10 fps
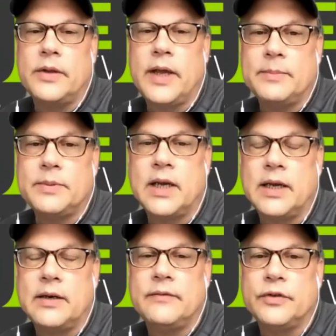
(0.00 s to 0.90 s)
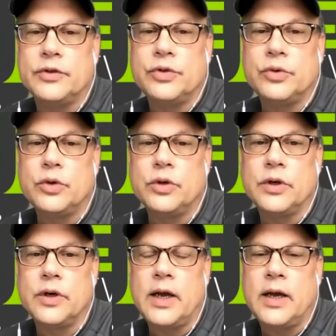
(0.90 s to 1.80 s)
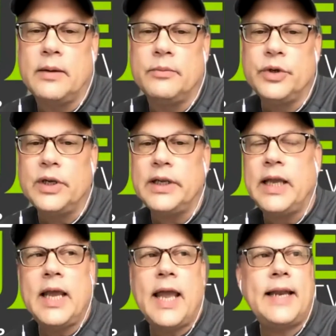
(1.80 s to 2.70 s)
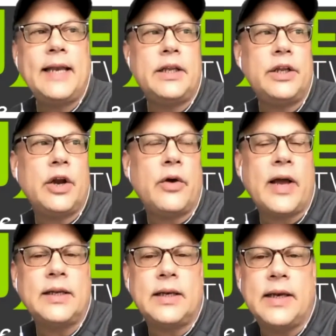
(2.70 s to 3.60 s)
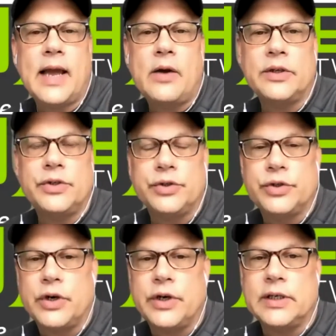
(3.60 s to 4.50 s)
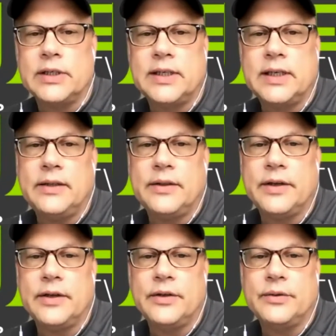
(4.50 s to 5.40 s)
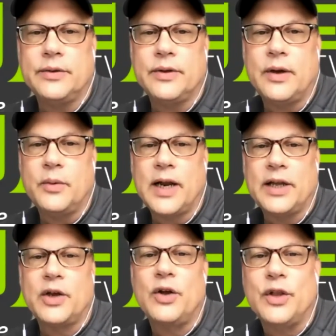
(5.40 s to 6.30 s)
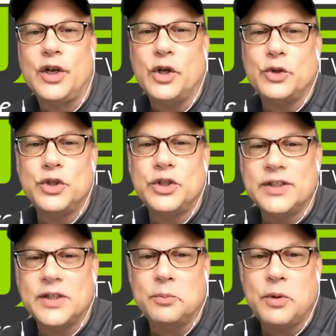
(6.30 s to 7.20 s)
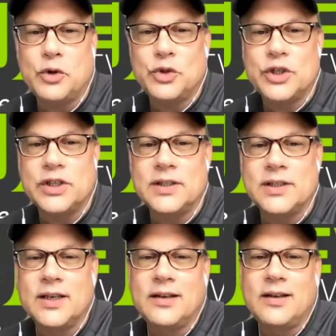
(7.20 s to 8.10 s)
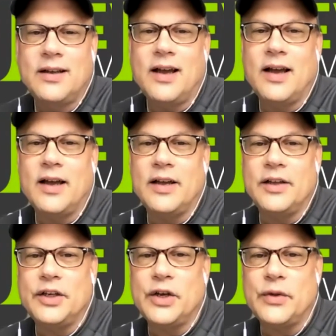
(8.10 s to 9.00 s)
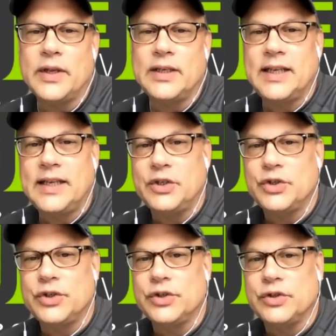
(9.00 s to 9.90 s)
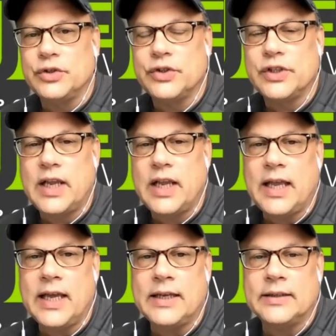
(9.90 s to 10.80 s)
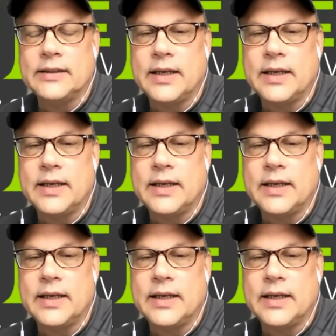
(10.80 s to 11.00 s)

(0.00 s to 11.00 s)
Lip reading: hemp side for sure. Really, and now as you're starting to see the what I call the lotions and potions, the tinctures and